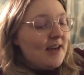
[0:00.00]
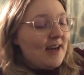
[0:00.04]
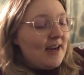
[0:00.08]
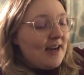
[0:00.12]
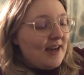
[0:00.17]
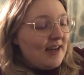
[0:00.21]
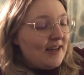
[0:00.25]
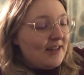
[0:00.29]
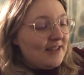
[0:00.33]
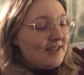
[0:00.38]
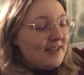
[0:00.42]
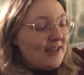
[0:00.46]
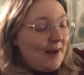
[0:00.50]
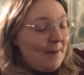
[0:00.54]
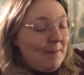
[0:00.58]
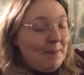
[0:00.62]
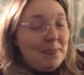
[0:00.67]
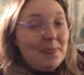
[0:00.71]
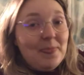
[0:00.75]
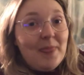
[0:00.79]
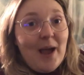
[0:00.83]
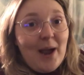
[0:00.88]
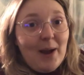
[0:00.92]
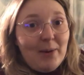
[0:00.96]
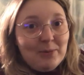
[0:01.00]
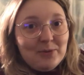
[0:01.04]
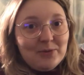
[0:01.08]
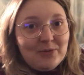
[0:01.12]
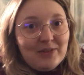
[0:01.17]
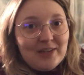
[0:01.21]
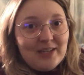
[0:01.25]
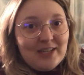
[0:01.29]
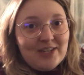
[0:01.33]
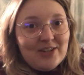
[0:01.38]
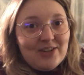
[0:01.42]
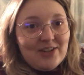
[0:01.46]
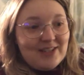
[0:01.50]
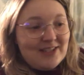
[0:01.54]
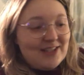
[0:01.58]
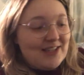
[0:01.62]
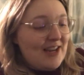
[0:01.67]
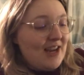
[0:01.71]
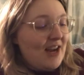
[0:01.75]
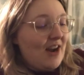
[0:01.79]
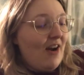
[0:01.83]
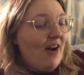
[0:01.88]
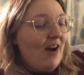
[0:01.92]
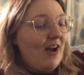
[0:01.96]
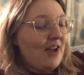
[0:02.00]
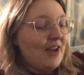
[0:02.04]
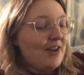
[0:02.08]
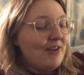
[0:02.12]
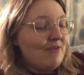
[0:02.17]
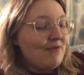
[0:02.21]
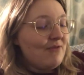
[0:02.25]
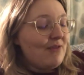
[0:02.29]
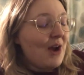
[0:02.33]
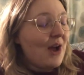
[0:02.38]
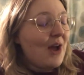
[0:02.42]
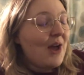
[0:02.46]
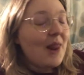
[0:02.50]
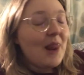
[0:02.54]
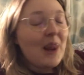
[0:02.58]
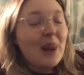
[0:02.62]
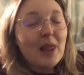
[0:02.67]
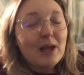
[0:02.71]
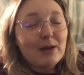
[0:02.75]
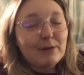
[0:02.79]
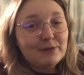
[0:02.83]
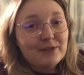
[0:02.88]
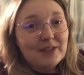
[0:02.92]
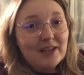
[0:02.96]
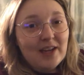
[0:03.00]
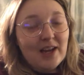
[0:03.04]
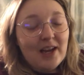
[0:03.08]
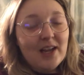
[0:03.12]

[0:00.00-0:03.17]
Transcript: And yeah, that was really interesting. I loved it.